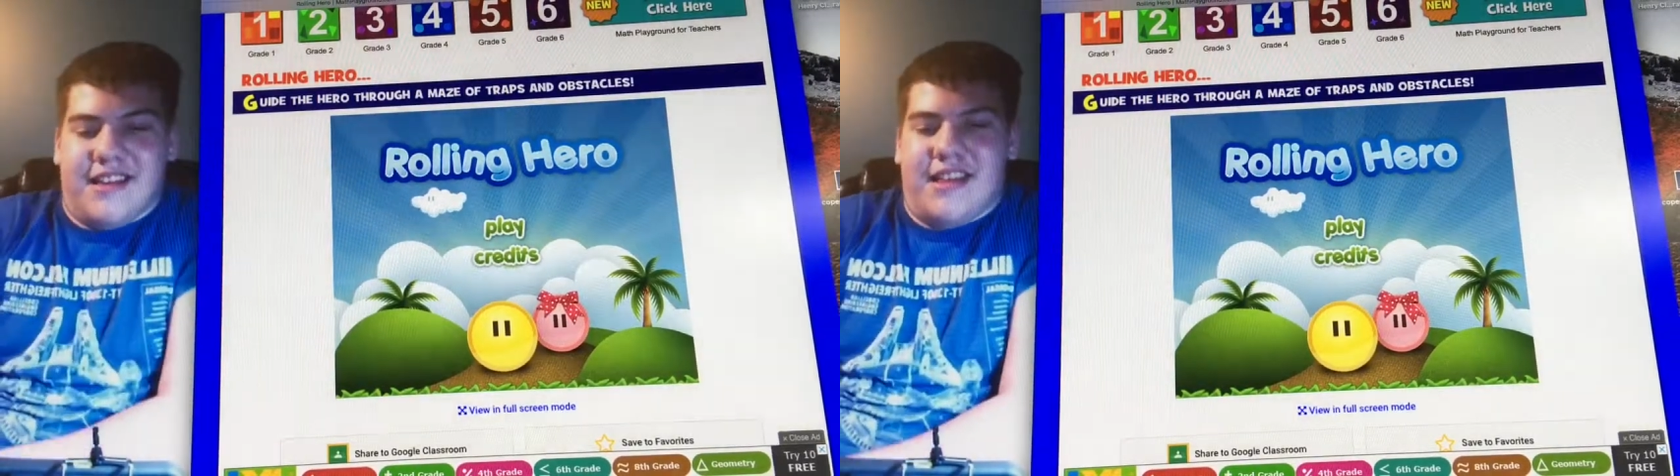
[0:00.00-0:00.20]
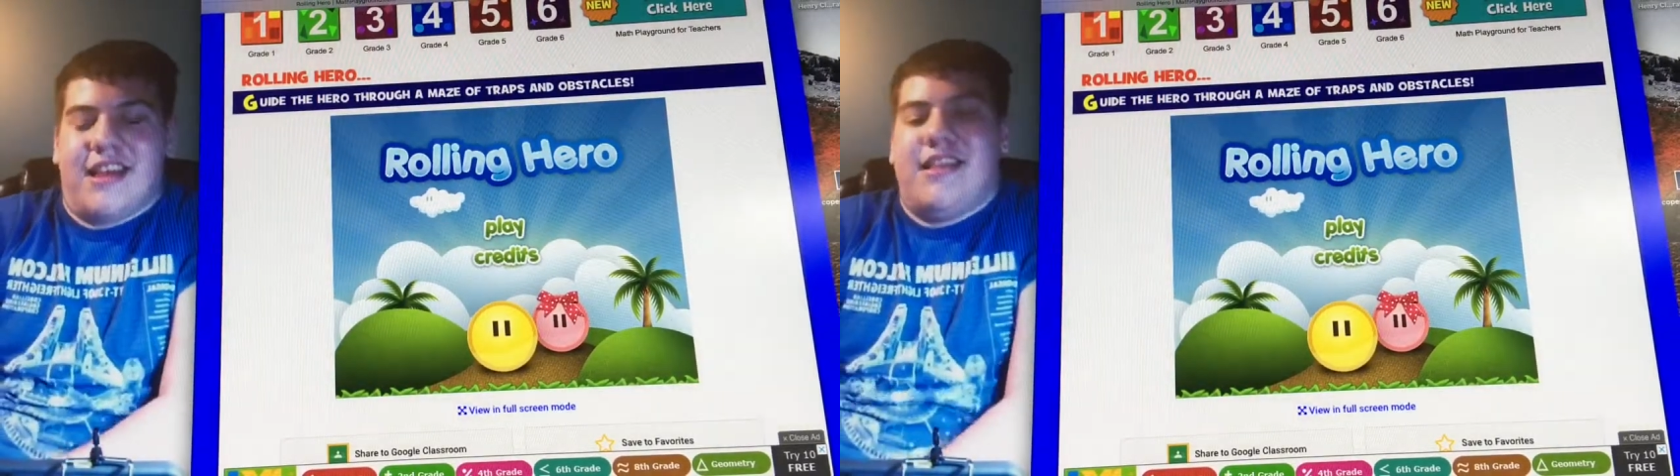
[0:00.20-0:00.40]

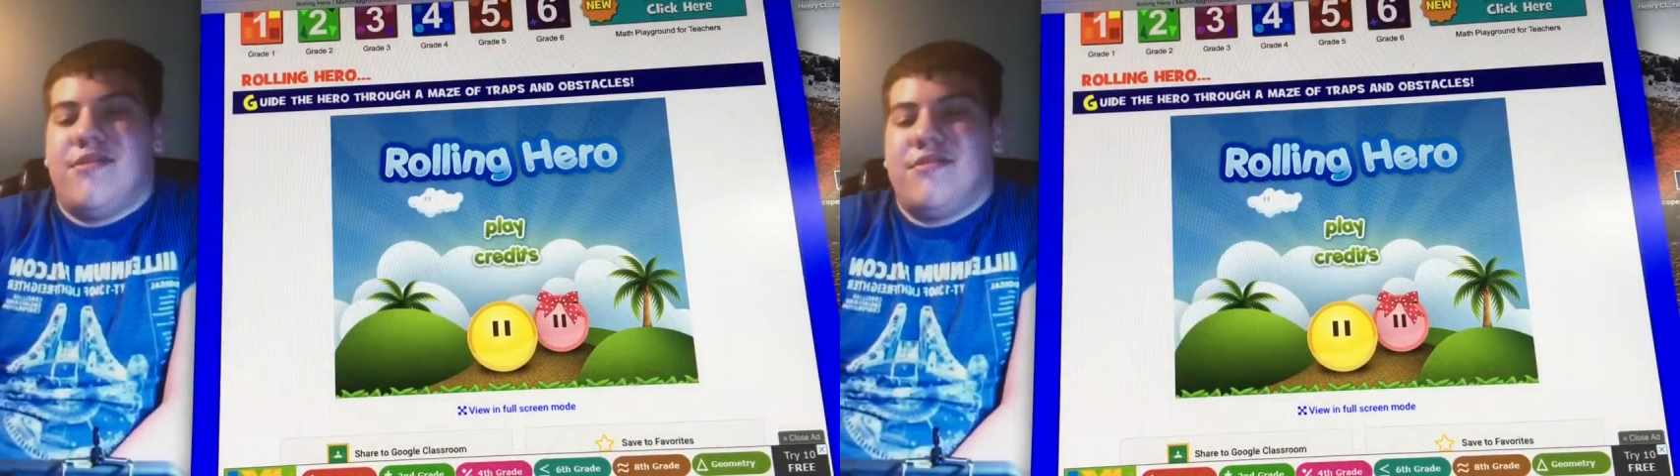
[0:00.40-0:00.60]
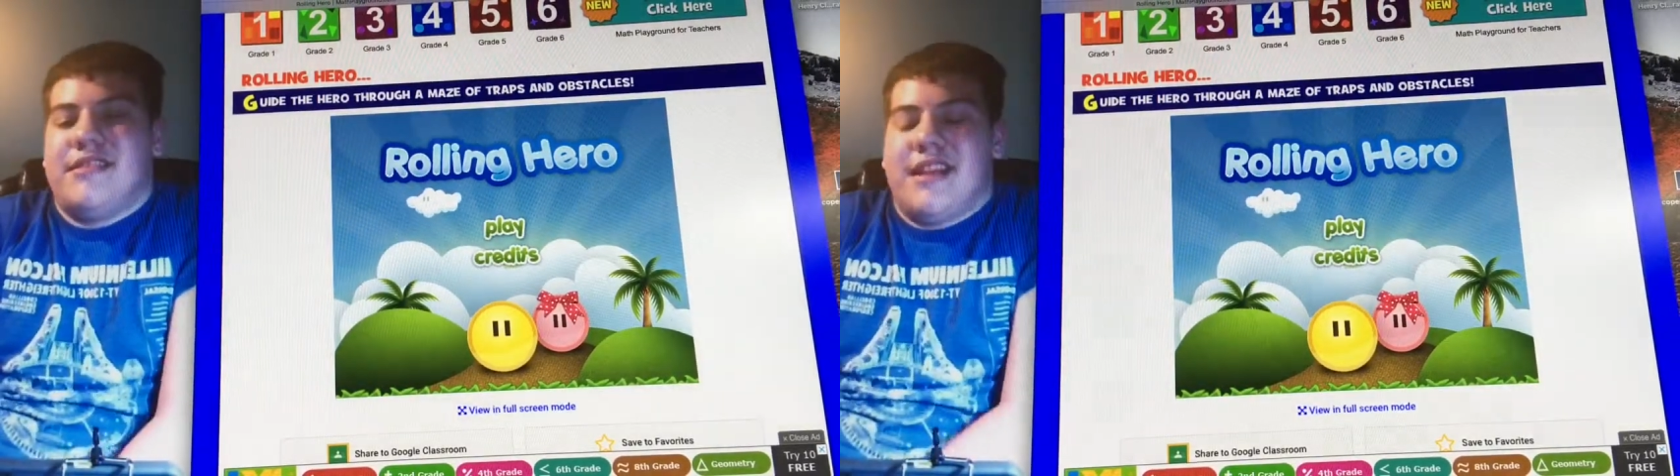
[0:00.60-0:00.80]
Like,
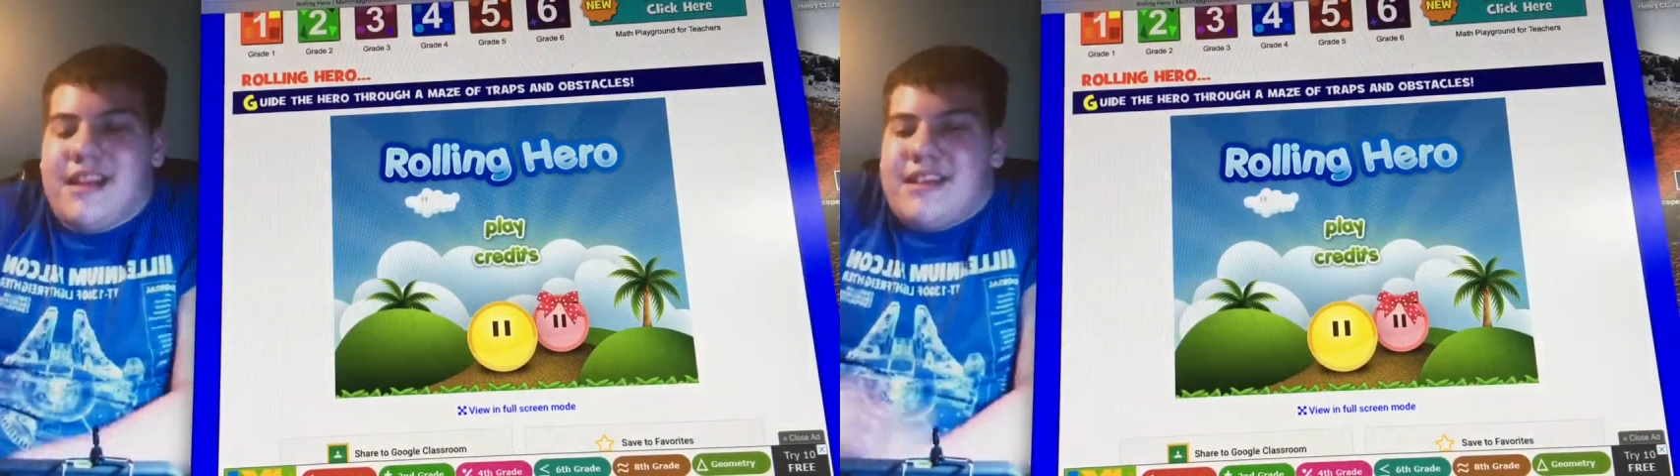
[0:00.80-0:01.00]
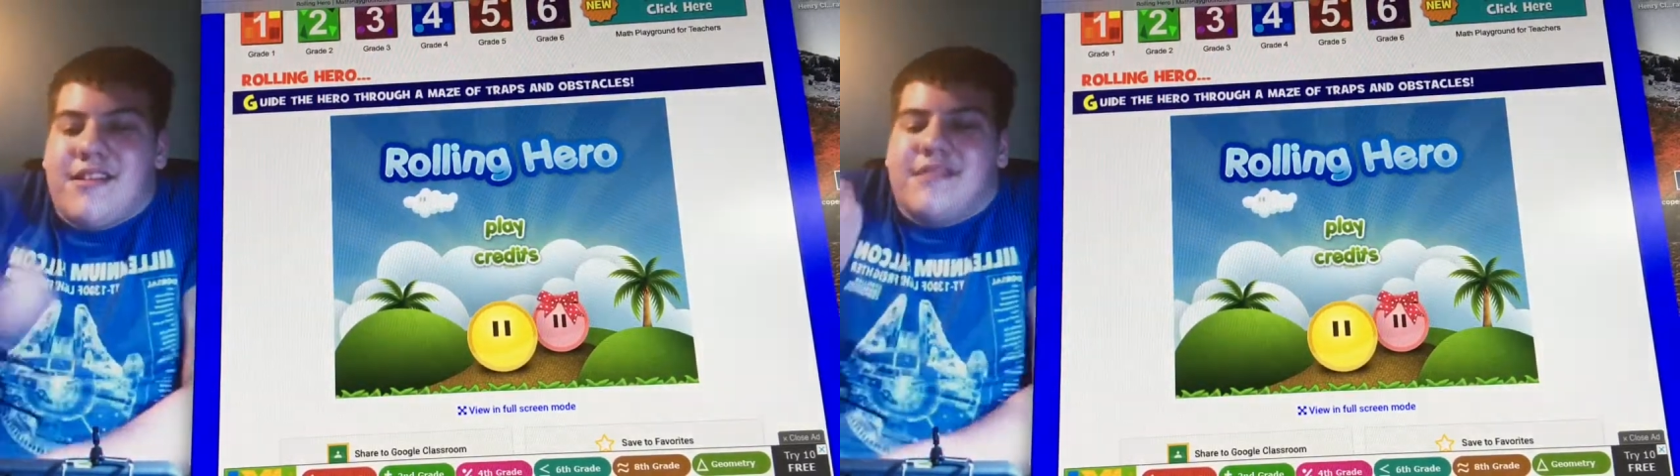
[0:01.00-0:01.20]
don't,
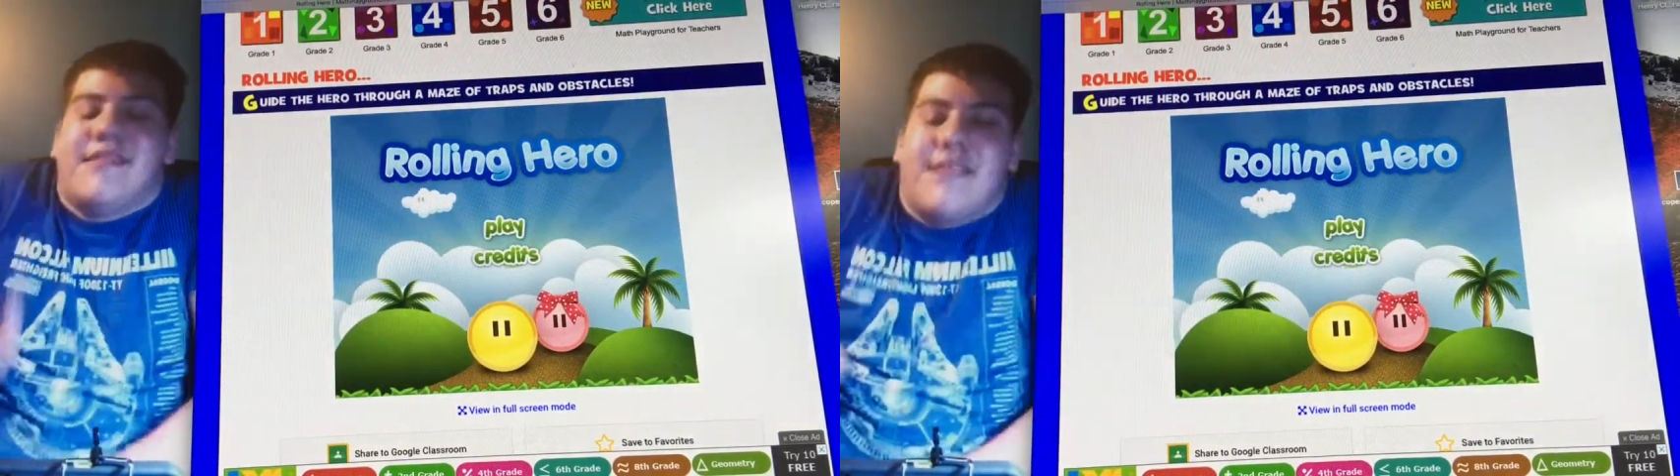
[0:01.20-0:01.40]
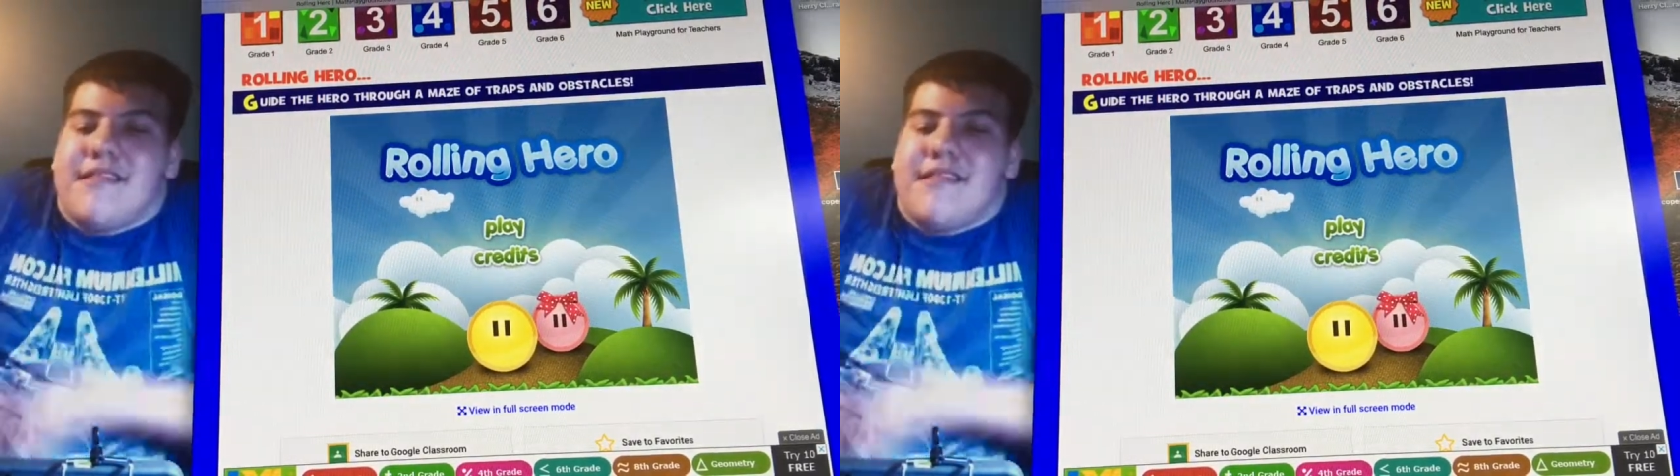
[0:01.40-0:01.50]
like, don't,